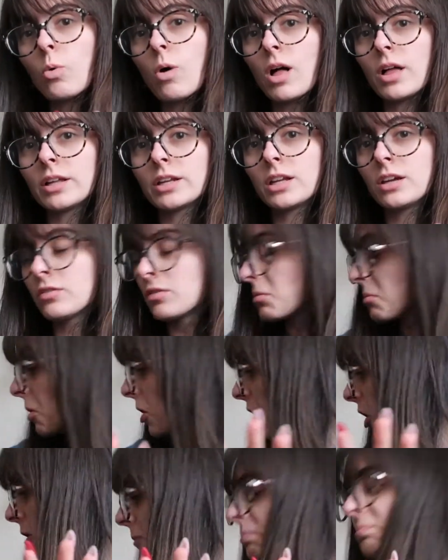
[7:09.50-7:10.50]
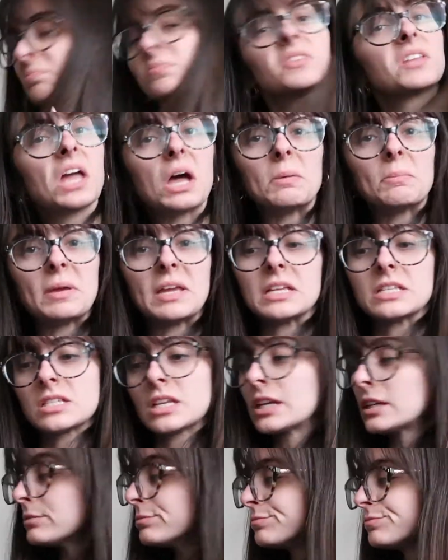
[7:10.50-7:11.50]
quality of them all,
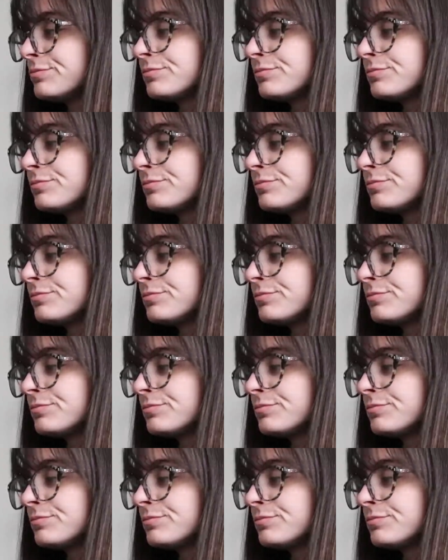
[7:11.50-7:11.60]
amazing.